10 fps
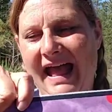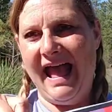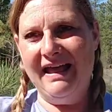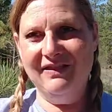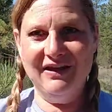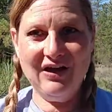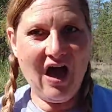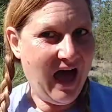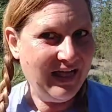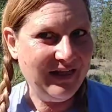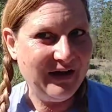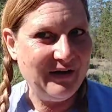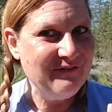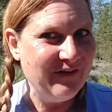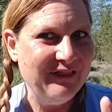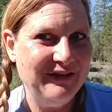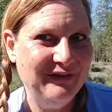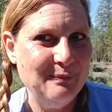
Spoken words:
And the color for this